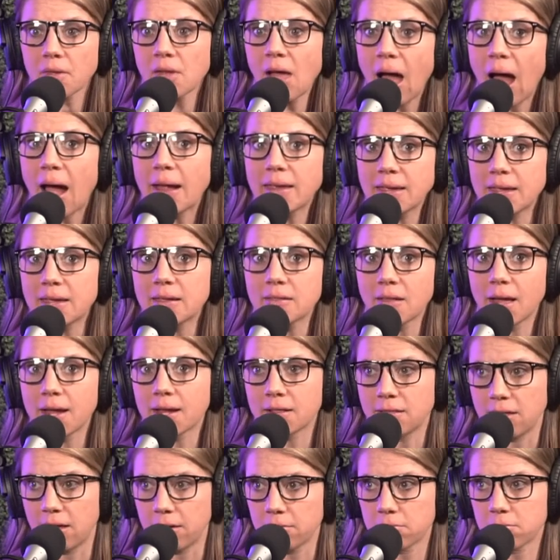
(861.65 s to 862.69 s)
I eat
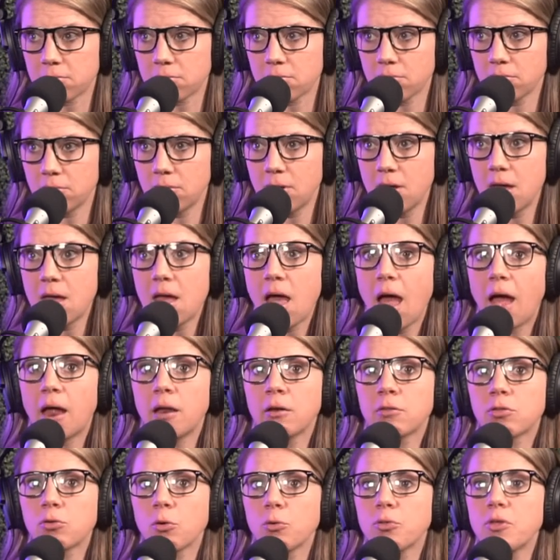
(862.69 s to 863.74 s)
like this.
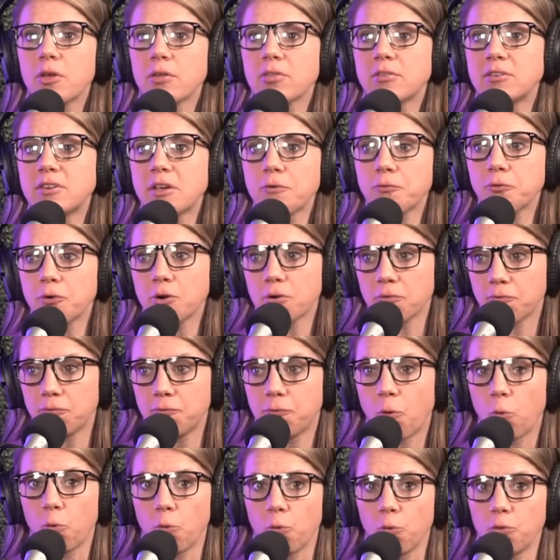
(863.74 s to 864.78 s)
And so this different
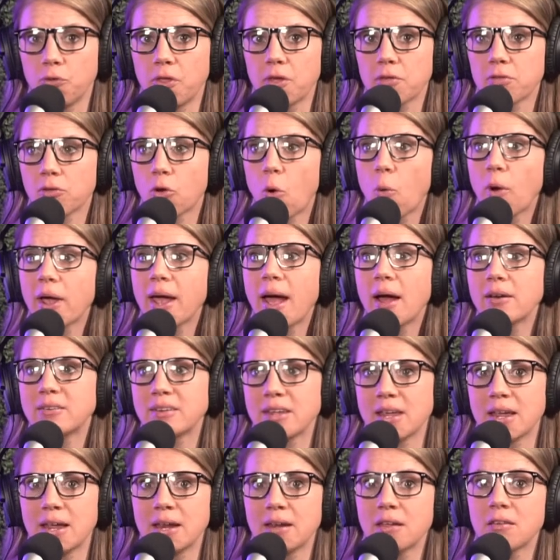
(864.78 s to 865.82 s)
food, this going out
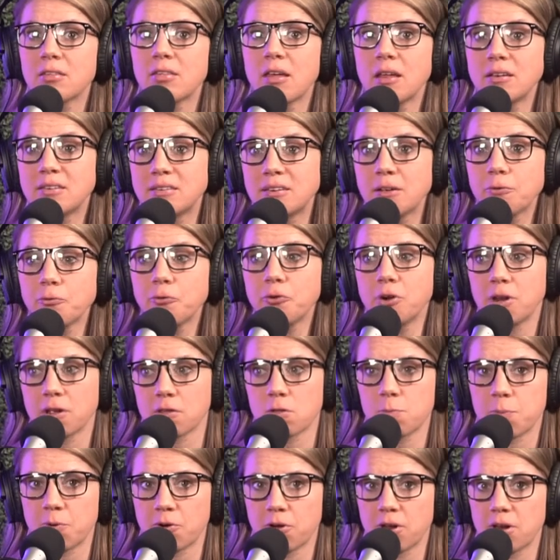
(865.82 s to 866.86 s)
to eat is a different
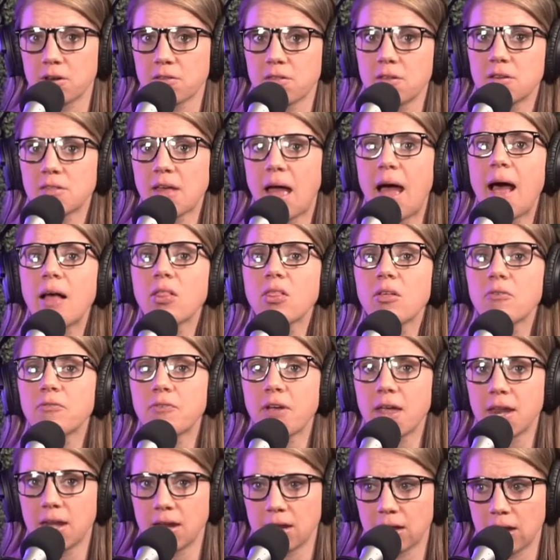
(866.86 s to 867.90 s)
experience. It's
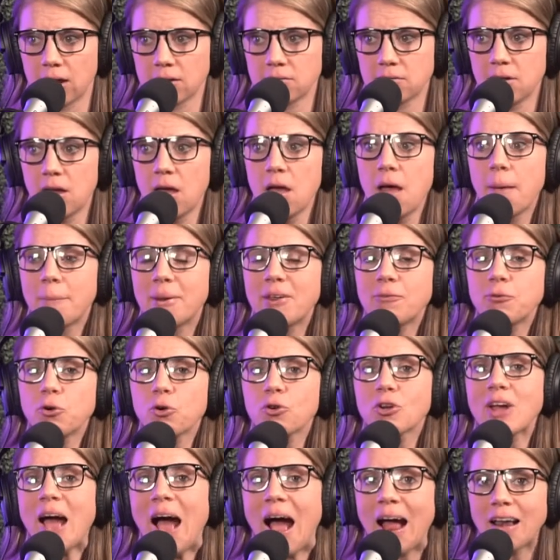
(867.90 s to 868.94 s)
elevating it. But if you're
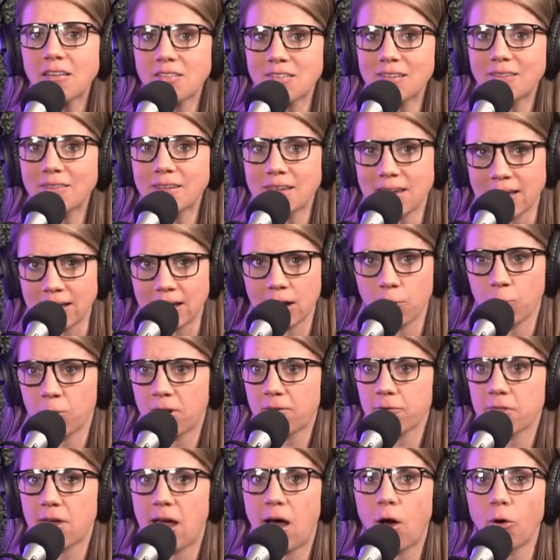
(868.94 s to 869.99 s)
constantly eating
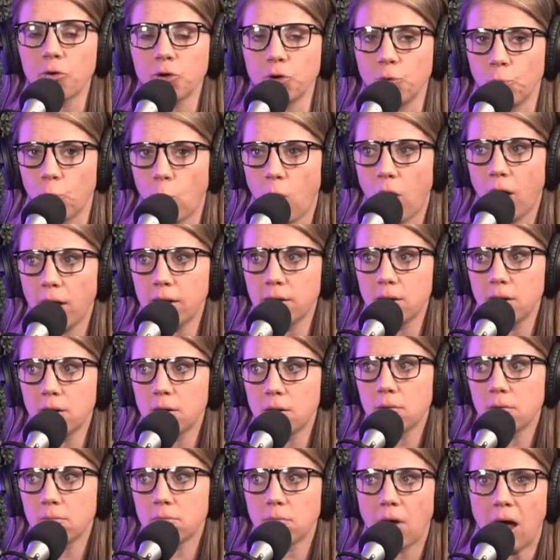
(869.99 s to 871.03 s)
whatever the hell you want,
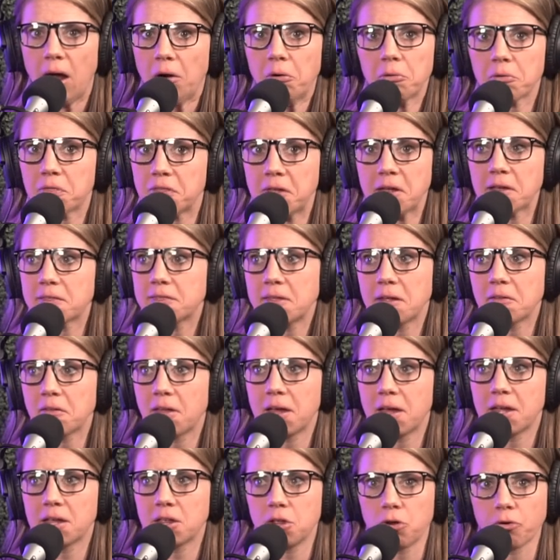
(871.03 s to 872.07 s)
I don't think that
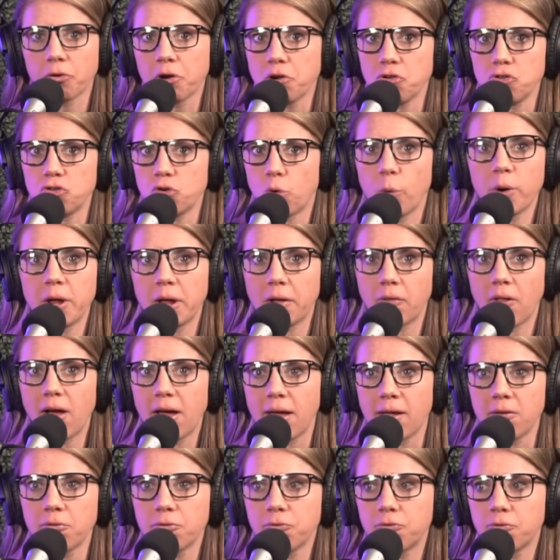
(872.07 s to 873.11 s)
like you're enjoying
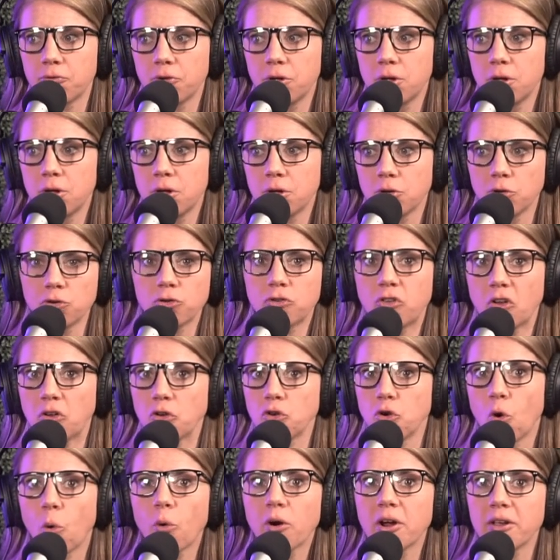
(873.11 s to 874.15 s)
life. You're just
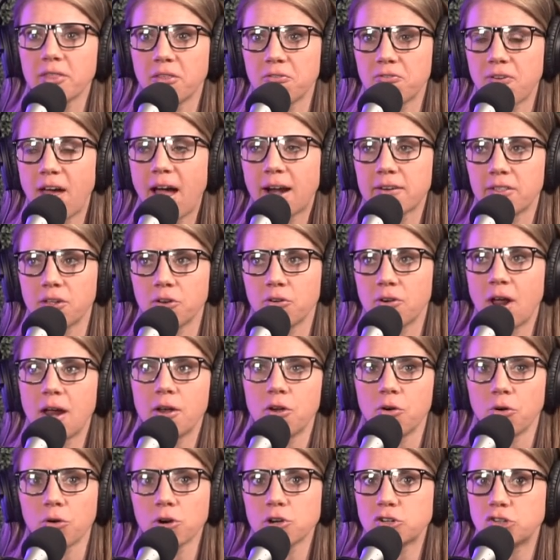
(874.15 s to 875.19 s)
ignoring the fact that you're not
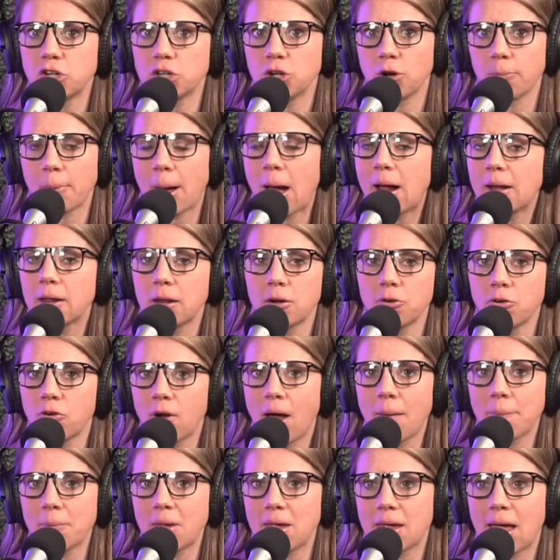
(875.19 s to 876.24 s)
nourishing your body and you're
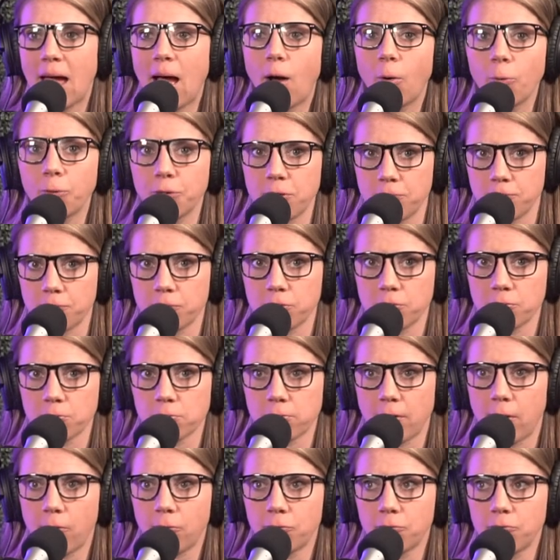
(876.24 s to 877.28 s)
not being healthy for
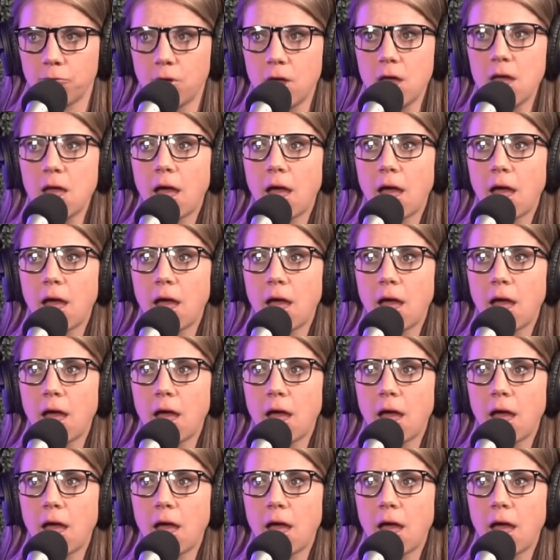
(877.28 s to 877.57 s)
yourself.